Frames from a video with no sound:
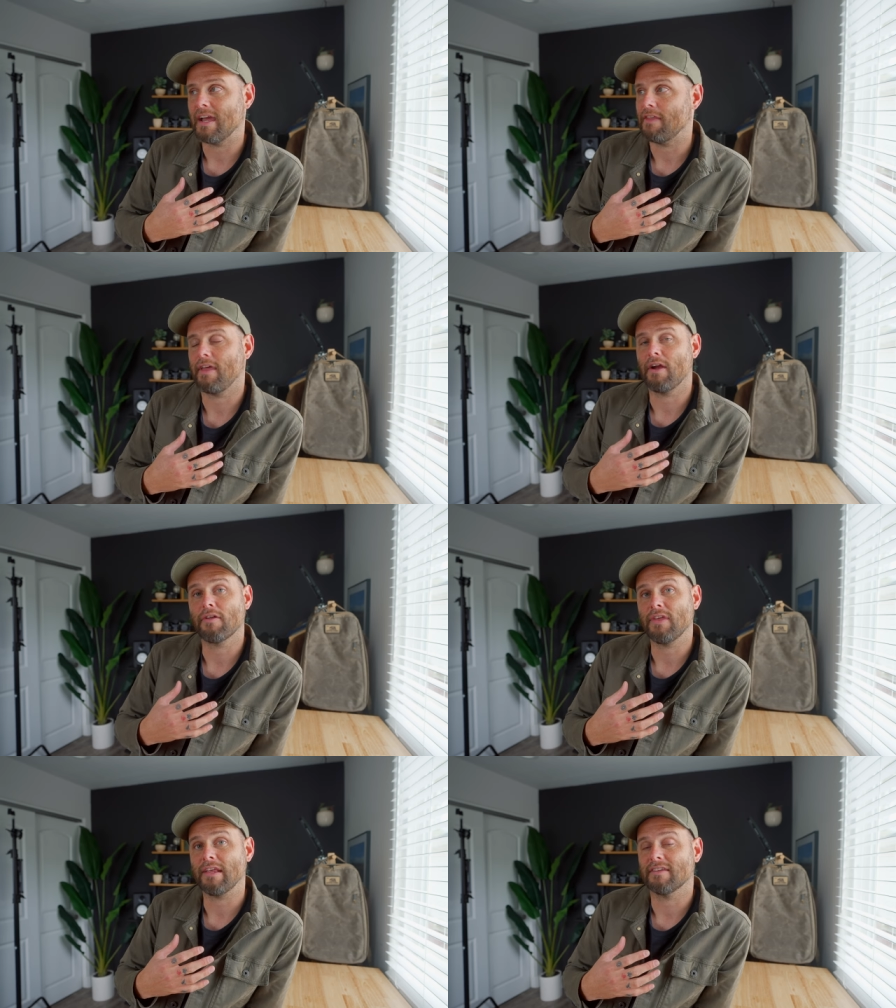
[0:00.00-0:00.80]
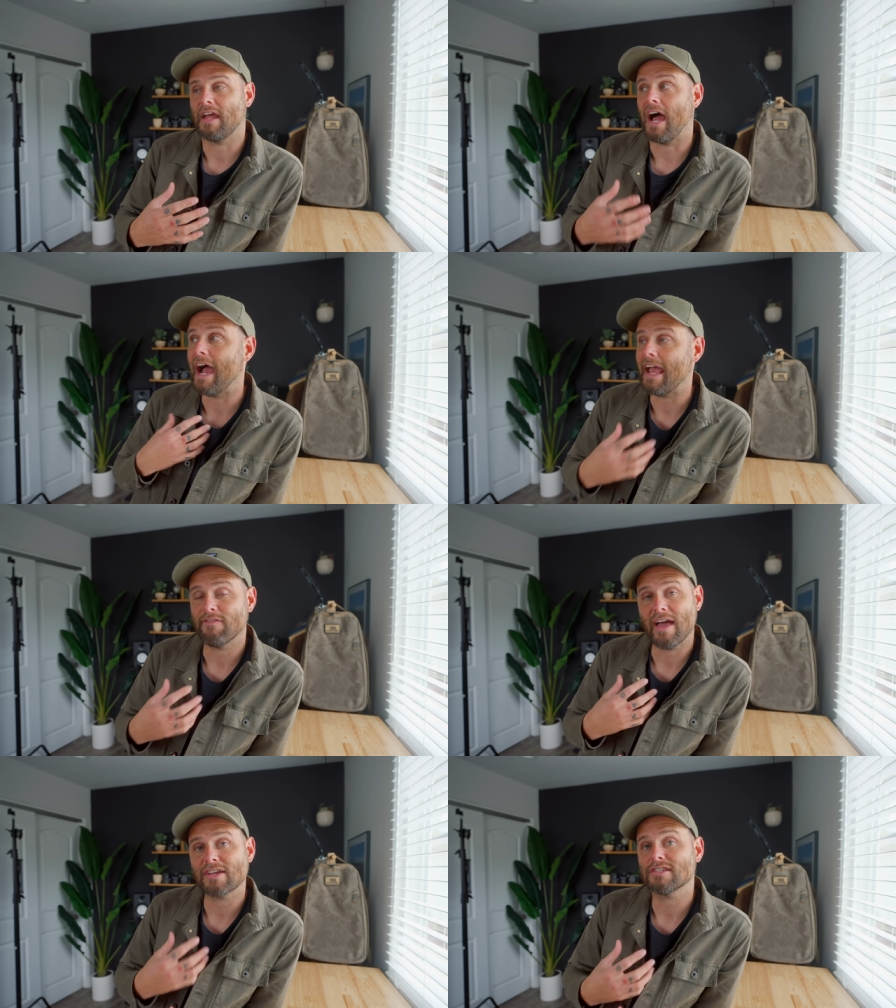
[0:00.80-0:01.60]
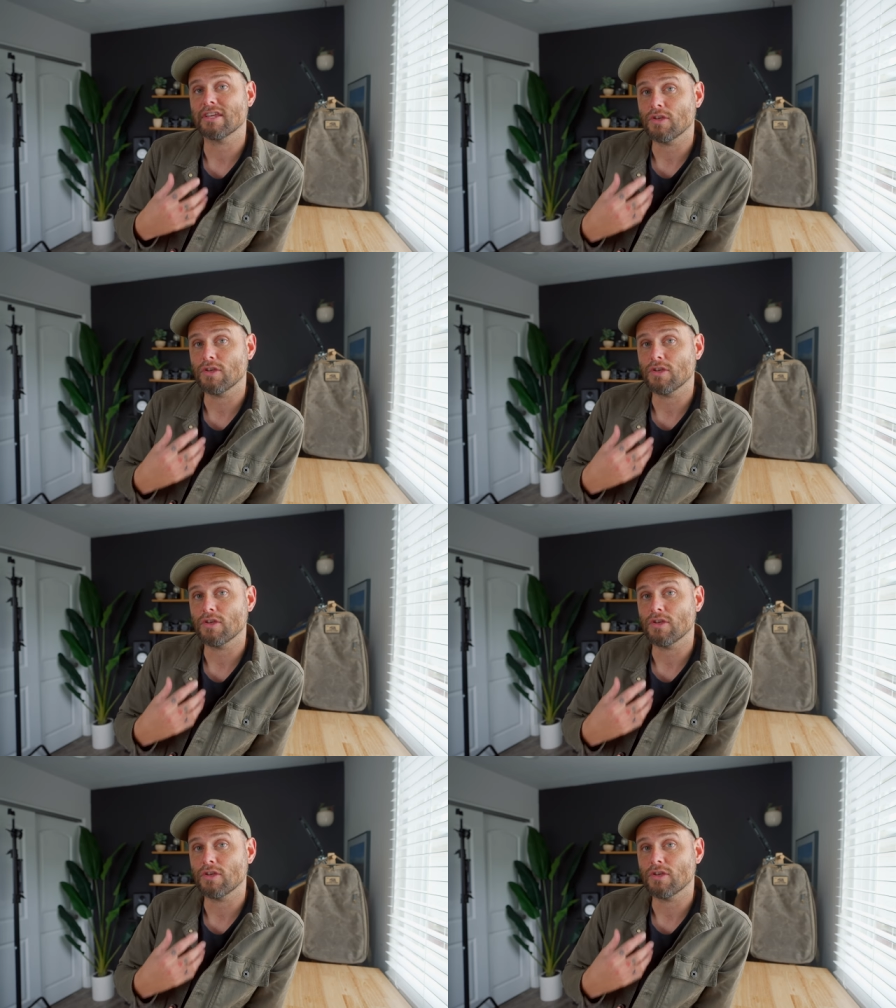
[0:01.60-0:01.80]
and they are things that I have actually